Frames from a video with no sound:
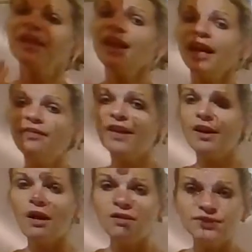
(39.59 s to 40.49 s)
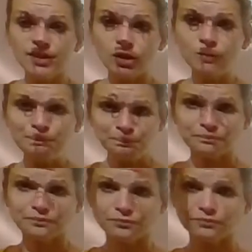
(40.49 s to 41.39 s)
and then also
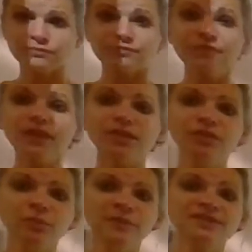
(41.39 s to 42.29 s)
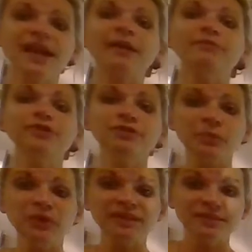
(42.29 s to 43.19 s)
there'll be time for you to
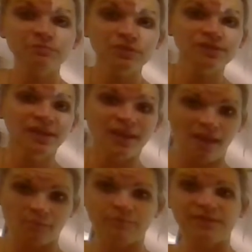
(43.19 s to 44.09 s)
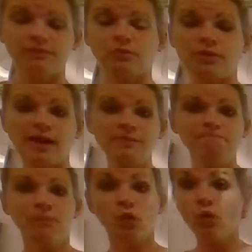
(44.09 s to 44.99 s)
play some music games, okay?
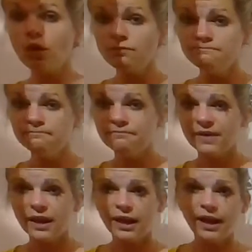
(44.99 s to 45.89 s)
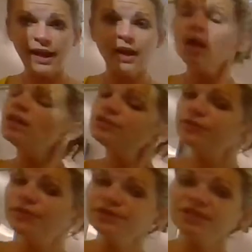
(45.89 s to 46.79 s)
Cool? All right, so
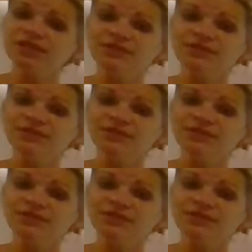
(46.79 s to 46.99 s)
first things